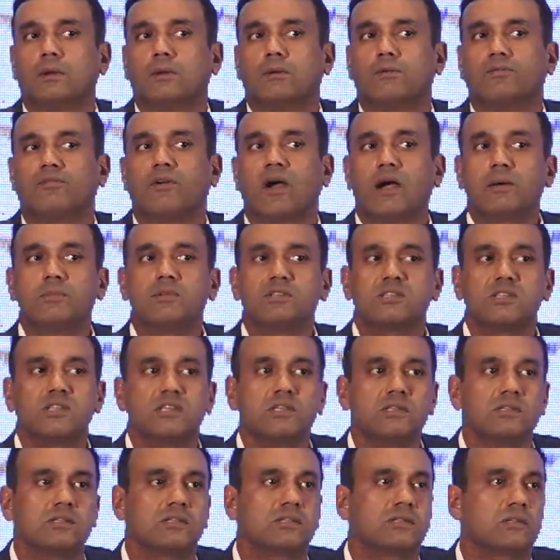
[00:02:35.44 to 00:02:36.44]

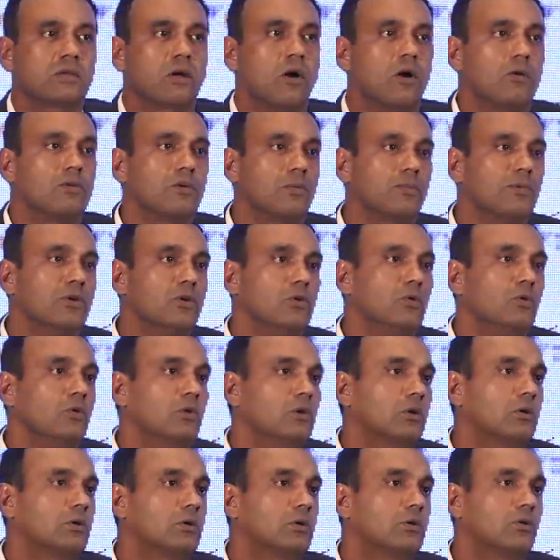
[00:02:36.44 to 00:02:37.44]
pharmacies
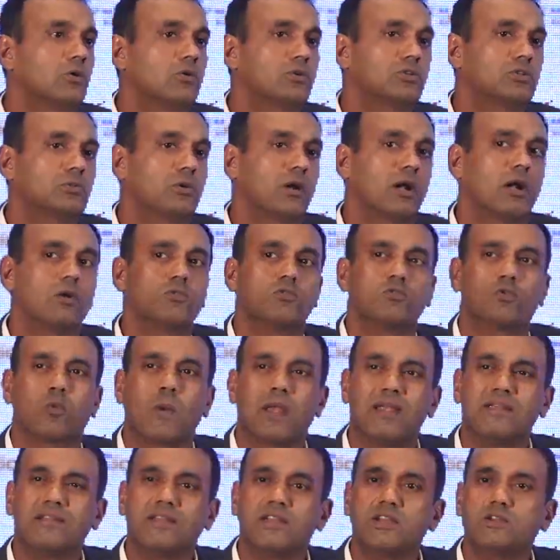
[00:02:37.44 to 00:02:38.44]
contribute close to around
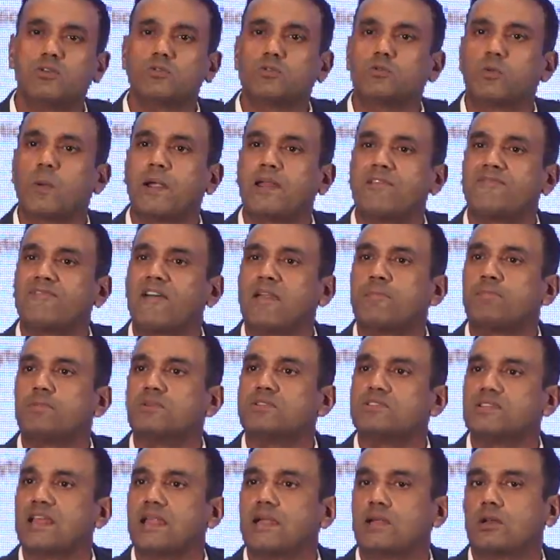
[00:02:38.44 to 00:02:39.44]
20 to
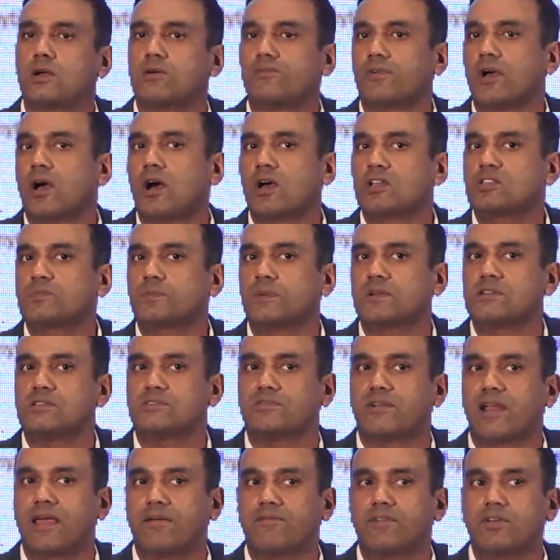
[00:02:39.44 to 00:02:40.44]
25% of a hospital's
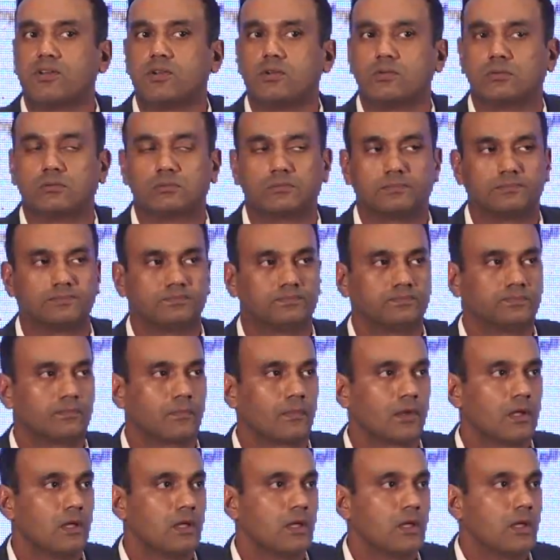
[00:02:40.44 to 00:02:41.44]
revenue.
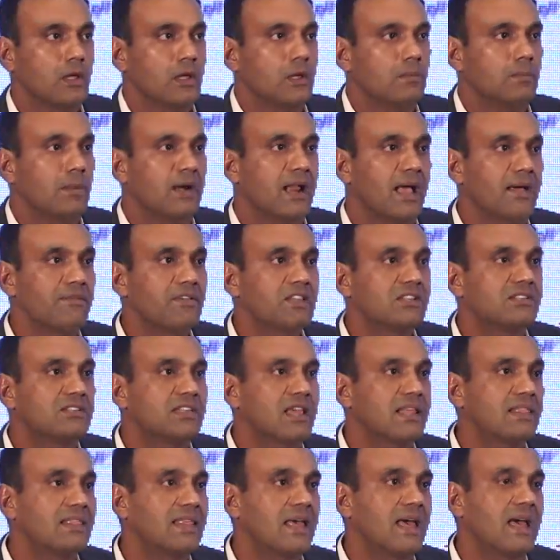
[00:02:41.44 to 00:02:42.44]
But having
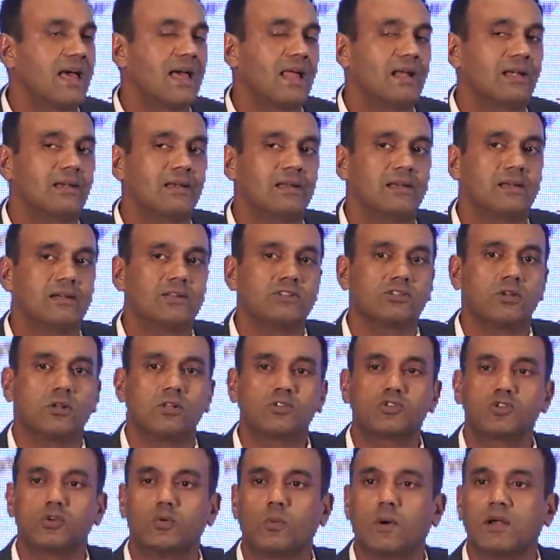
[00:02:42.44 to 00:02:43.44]
said that, it is
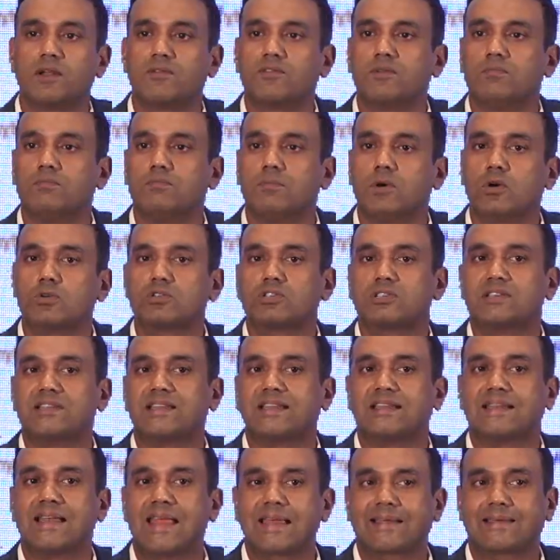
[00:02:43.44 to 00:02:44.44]
also one of the most
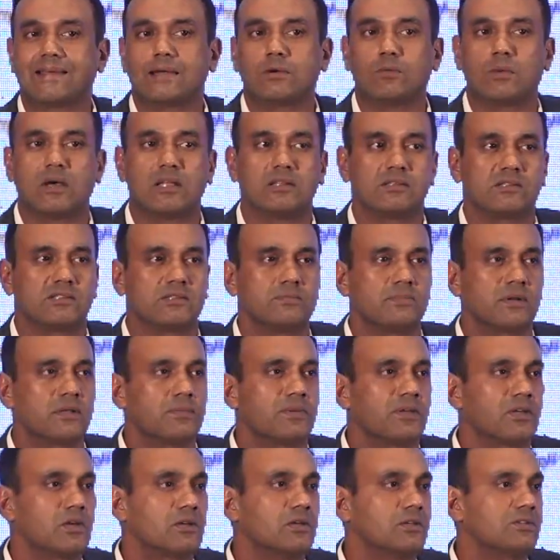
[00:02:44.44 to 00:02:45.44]
neglected ones, simply
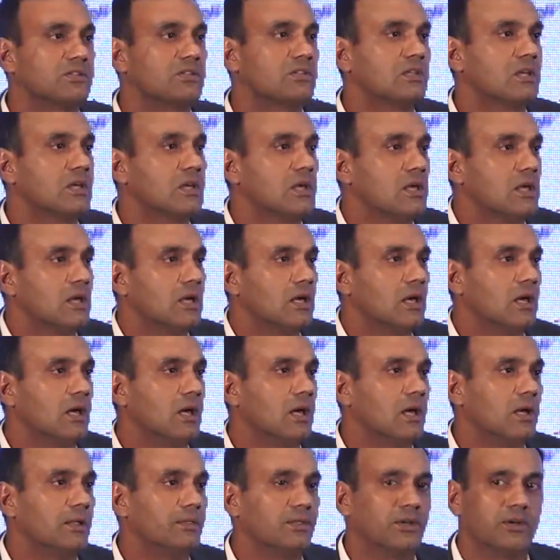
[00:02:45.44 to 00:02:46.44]
because
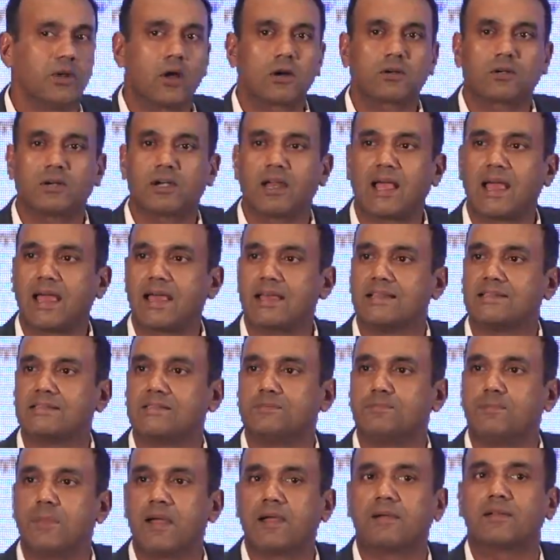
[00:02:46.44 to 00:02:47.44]
the doctor
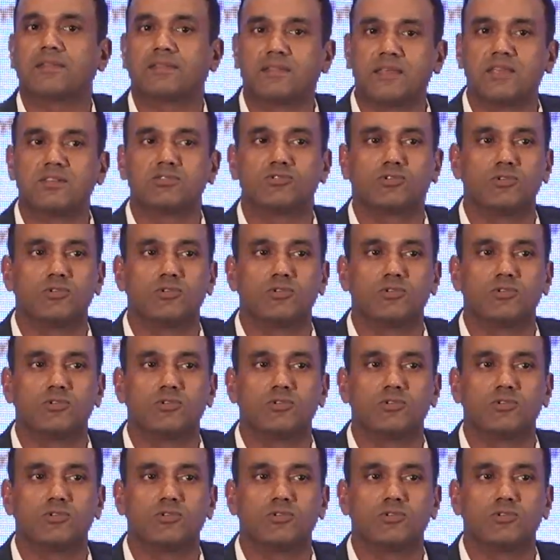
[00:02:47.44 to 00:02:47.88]
has better things to